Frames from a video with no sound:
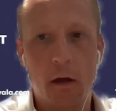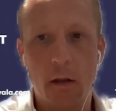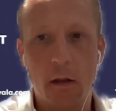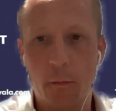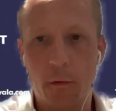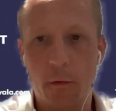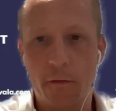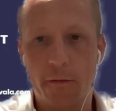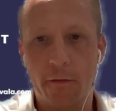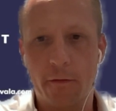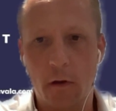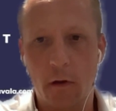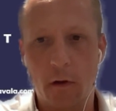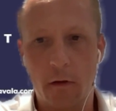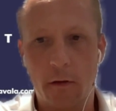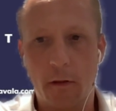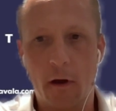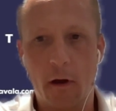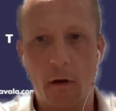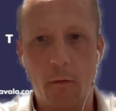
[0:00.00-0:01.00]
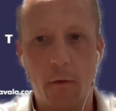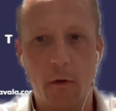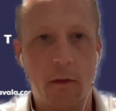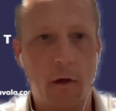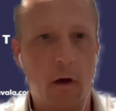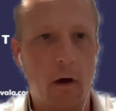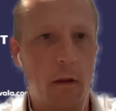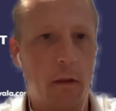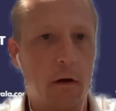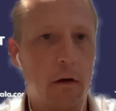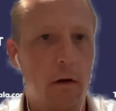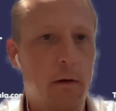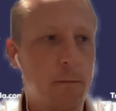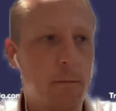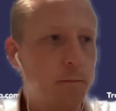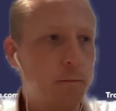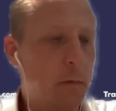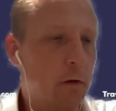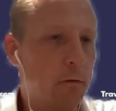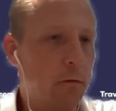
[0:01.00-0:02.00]
And then we followed that with other
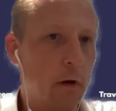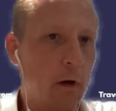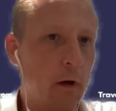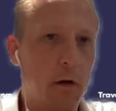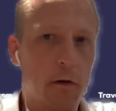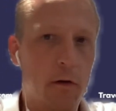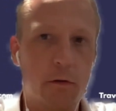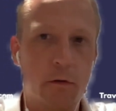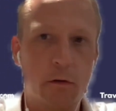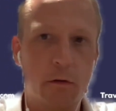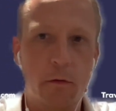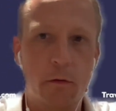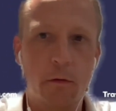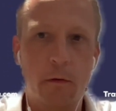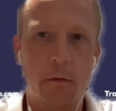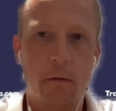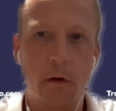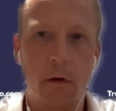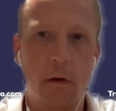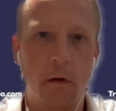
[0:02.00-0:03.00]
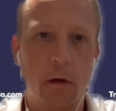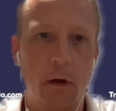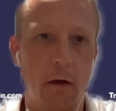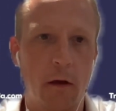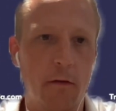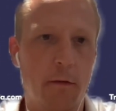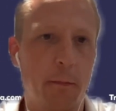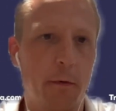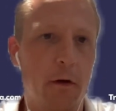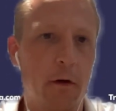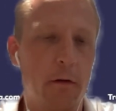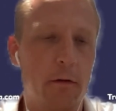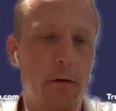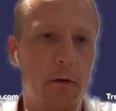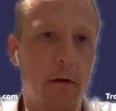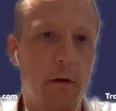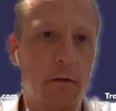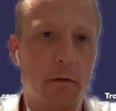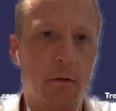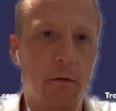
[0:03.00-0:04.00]
really cool
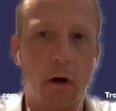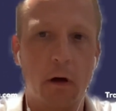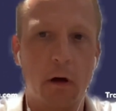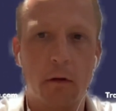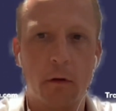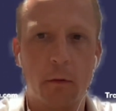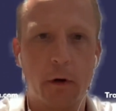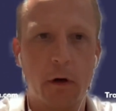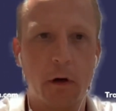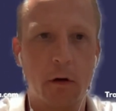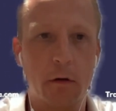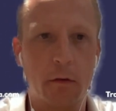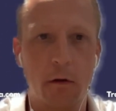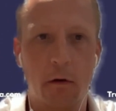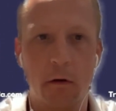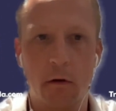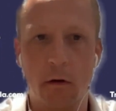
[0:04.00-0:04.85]
experiences around the world.